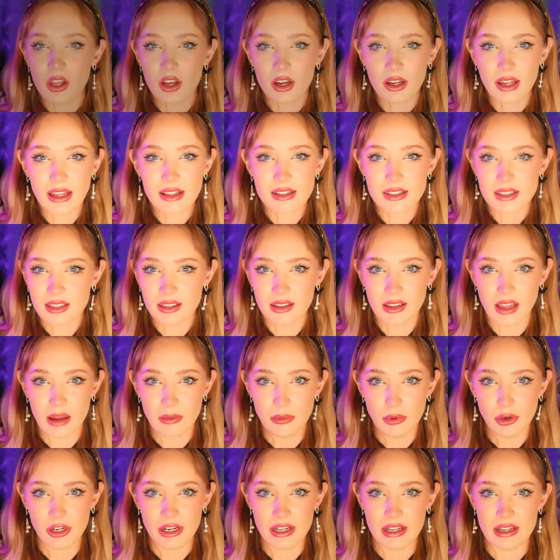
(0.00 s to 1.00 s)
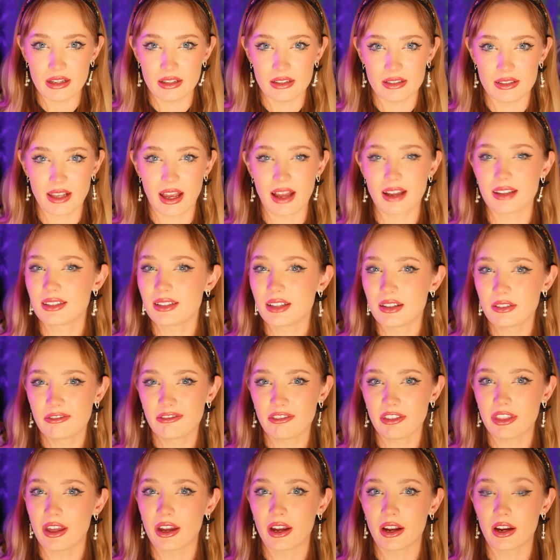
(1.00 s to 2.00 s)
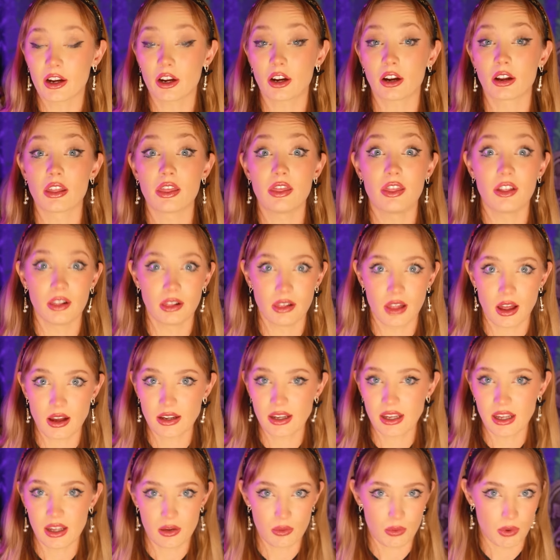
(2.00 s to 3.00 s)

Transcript: look at celebrities as if they're the lucky